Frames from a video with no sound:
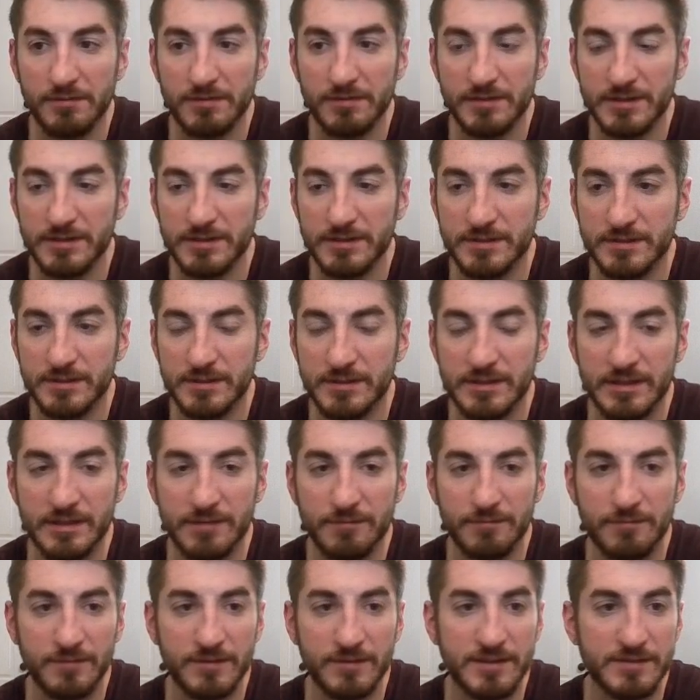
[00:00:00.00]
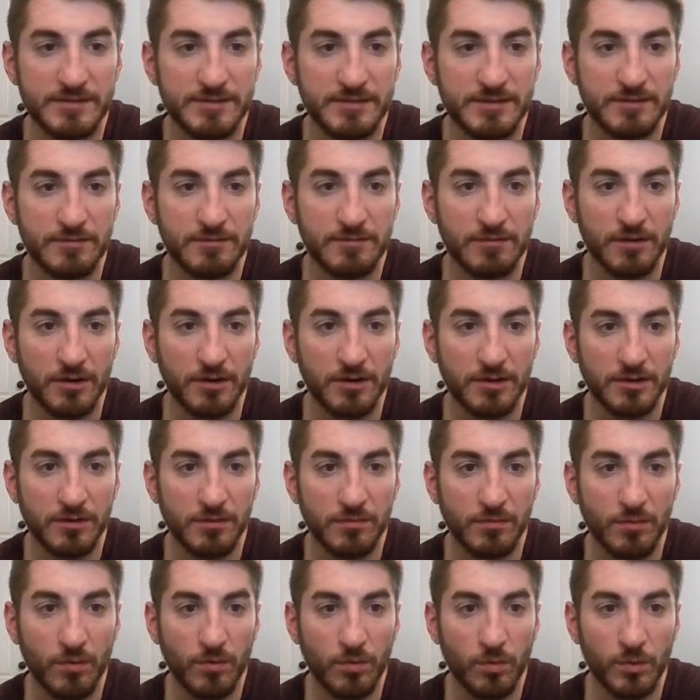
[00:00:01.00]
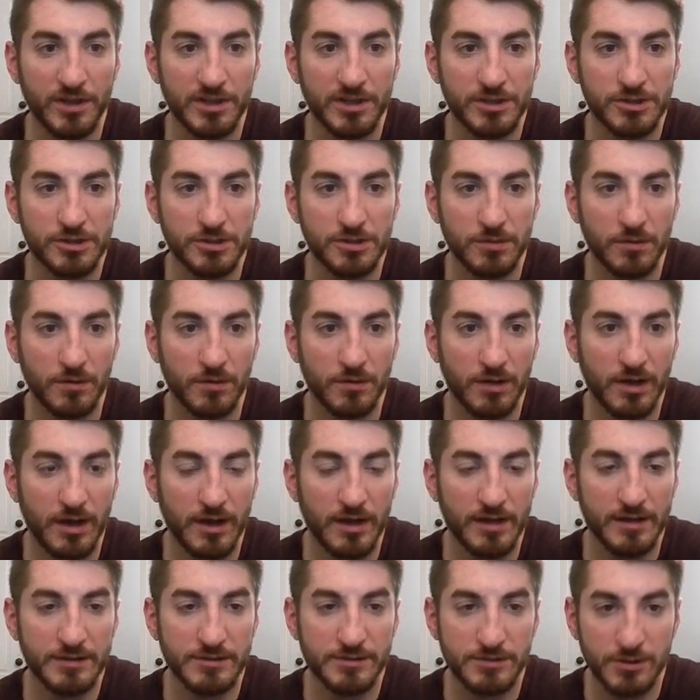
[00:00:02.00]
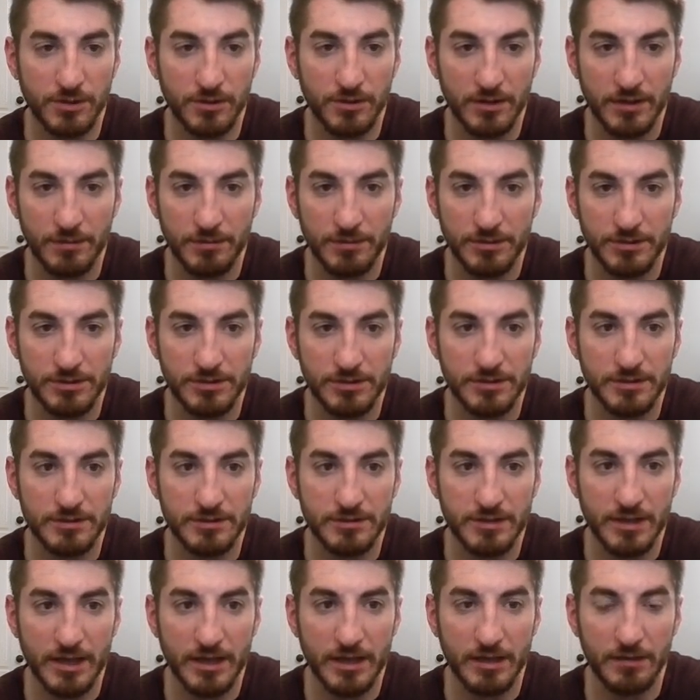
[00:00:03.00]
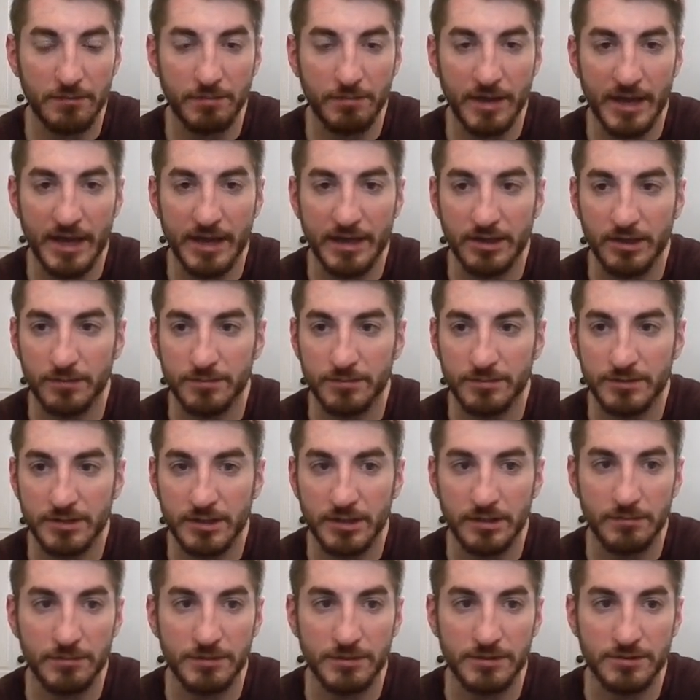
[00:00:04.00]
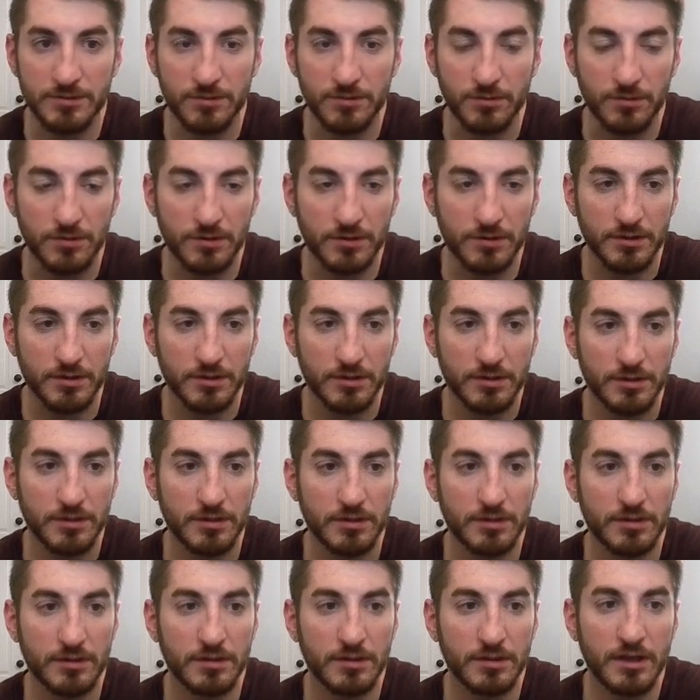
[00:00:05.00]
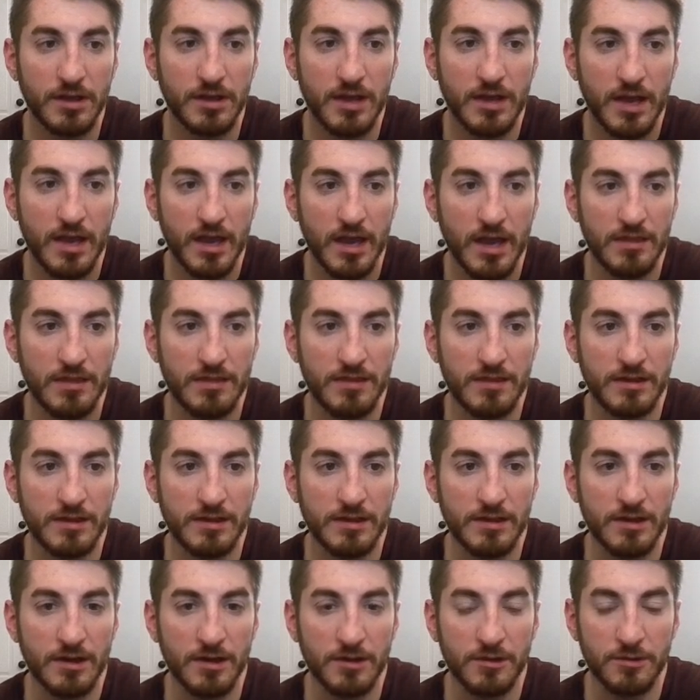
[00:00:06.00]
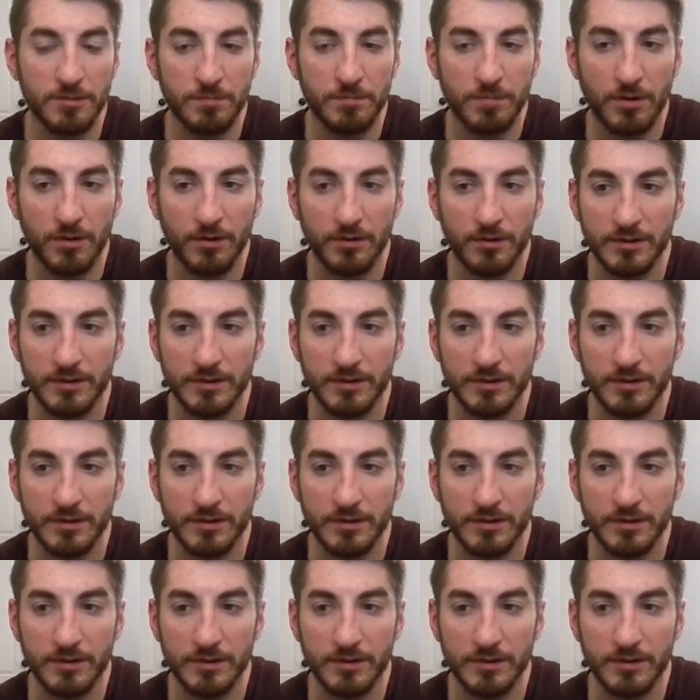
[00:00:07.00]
is the VZ volume, which ISO images and backups can be stored. And then the other part